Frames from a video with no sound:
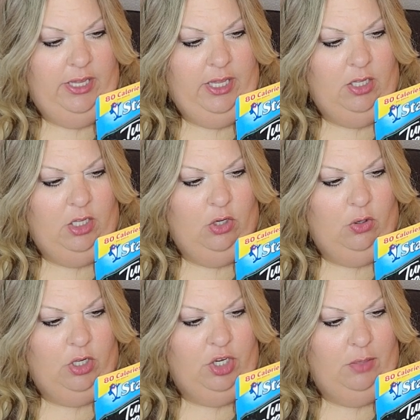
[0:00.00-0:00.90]
egg
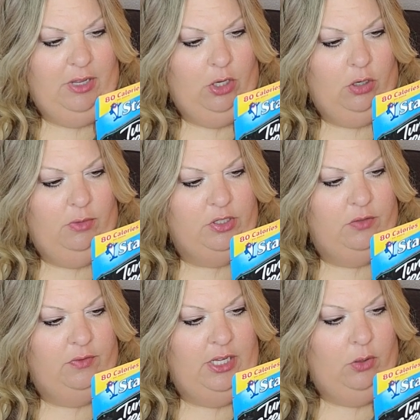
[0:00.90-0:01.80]
yolk, onion powder,
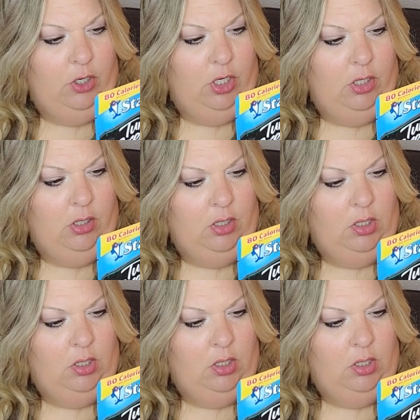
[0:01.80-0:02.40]
mustard flour.